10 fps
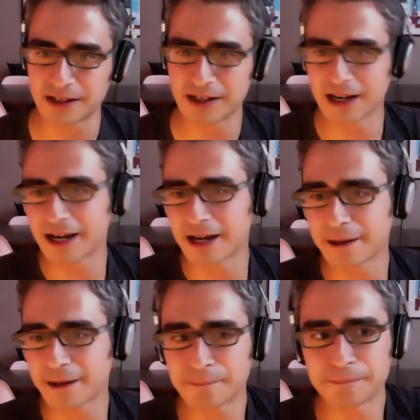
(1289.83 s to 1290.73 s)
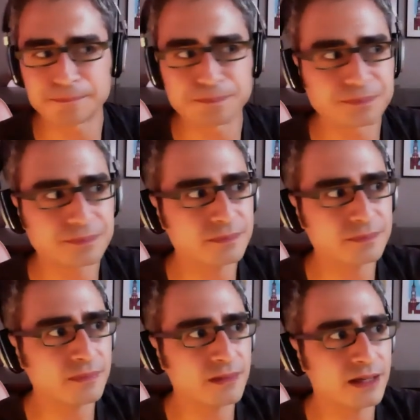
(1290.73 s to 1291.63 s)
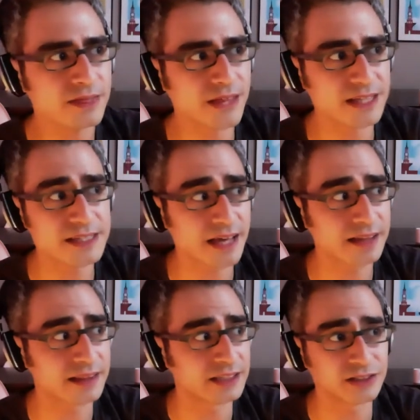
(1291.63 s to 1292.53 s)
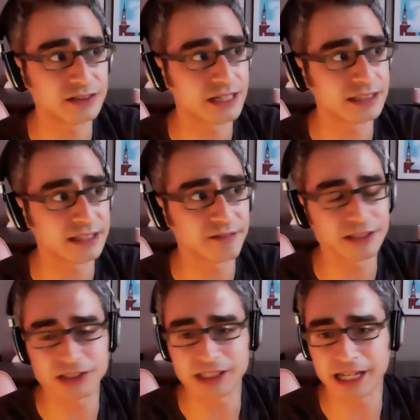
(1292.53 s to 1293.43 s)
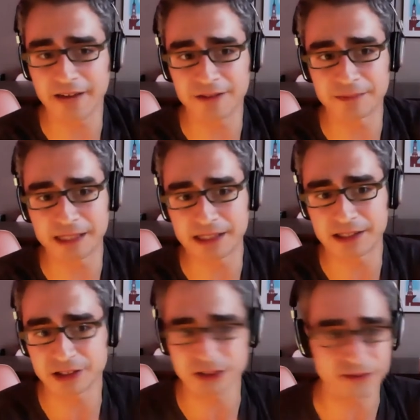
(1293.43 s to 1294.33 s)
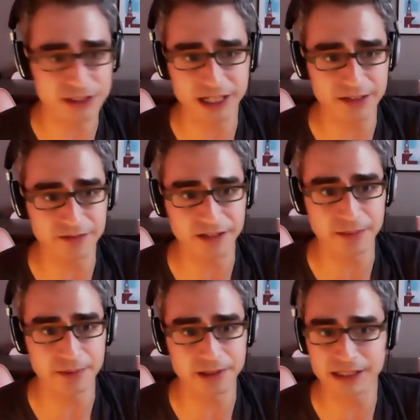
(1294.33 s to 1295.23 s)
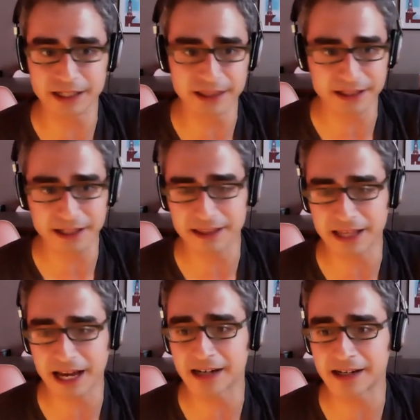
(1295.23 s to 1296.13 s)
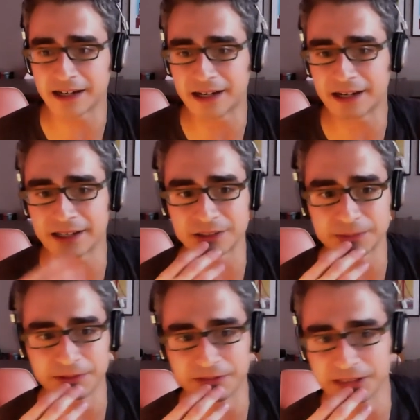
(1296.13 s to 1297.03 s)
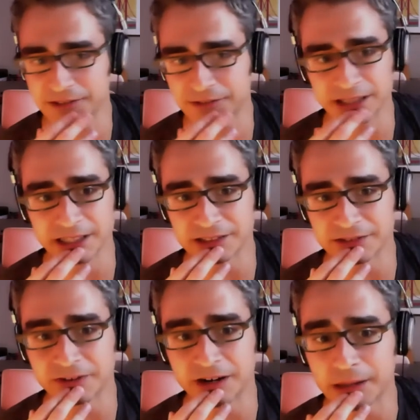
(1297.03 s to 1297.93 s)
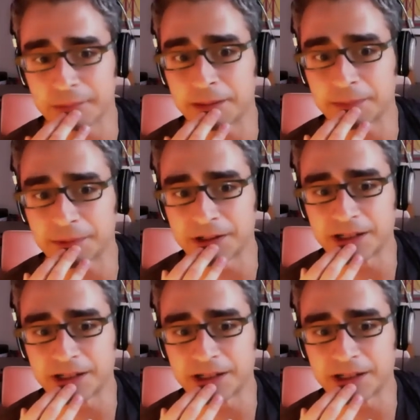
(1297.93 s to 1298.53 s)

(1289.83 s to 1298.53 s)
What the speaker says: That said, they definitely shouldn't have to be server-side developers, anything like that. It should be really friendly to front-end people.